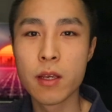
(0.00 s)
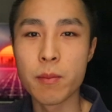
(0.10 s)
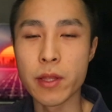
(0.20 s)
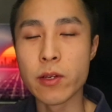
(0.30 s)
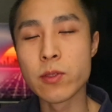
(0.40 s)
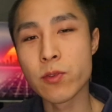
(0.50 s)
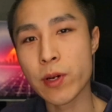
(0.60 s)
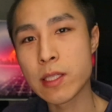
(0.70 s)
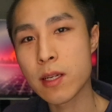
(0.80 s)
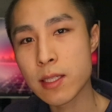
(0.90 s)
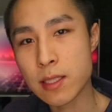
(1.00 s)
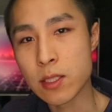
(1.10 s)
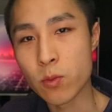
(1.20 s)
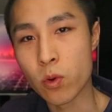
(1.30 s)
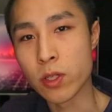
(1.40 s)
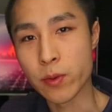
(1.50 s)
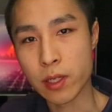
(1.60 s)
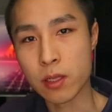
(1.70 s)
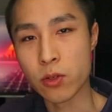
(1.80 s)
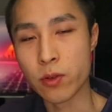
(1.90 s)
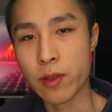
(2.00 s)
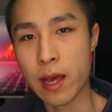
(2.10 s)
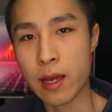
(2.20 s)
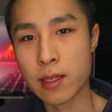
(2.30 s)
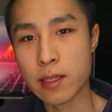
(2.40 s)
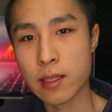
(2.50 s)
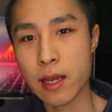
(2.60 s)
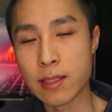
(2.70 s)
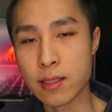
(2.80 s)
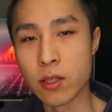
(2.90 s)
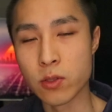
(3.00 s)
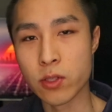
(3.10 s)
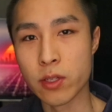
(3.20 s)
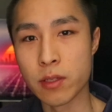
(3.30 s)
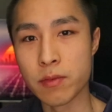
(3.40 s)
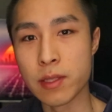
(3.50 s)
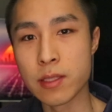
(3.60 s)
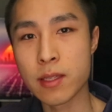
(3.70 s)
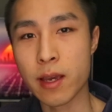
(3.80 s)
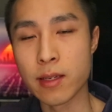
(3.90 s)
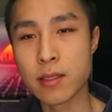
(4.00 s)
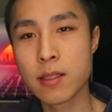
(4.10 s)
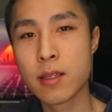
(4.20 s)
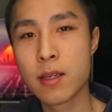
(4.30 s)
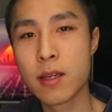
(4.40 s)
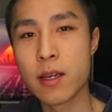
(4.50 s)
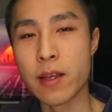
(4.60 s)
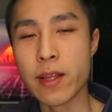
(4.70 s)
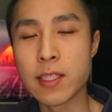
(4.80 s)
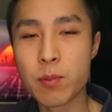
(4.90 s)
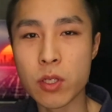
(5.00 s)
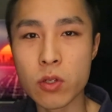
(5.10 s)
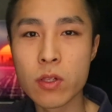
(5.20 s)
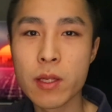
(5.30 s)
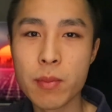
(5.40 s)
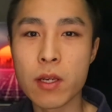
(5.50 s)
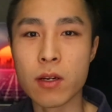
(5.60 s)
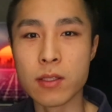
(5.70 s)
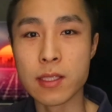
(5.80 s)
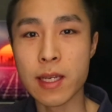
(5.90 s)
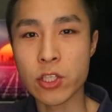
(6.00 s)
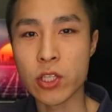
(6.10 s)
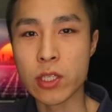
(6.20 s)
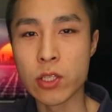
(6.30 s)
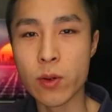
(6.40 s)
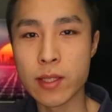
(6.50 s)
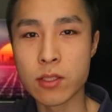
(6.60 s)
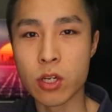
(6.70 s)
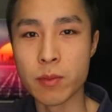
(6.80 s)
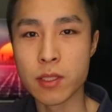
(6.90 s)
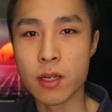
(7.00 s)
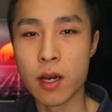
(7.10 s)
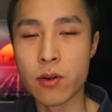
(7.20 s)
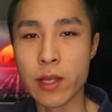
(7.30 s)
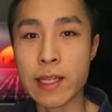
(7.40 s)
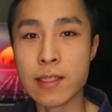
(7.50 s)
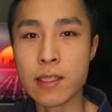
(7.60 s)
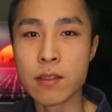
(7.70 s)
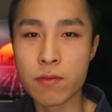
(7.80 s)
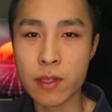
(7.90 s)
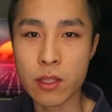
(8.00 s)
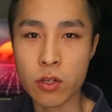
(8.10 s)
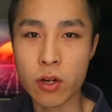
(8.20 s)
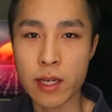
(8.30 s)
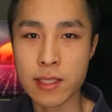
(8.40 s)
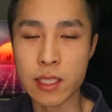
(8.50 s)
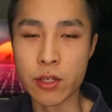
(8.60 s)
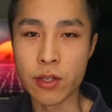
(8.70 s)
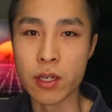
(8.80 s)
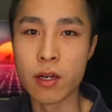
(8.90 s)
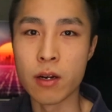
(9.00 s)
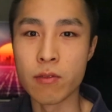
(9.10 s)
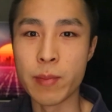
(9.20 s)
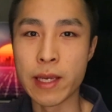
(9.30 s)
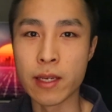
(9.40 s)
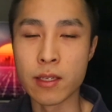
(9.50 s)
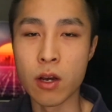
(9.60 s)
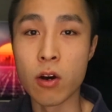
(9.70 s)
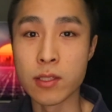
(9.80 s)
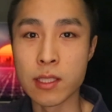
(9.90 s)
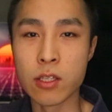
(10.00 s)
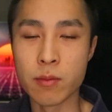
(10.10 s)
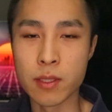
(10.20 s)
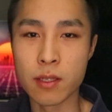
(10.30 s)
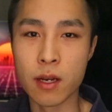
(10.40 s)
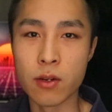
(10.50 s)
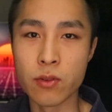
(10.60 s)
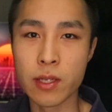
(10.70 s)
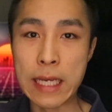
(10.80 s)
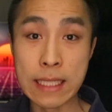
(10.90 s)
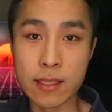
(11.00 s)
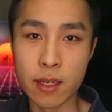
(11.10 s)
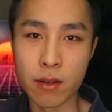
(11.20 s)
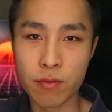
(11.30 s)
but there was a reason I didn't want to include that as an alternative in this case. And that's purely because it's actually US domiciled and didn't fit the criteria of being an Aussie domiciled ETF.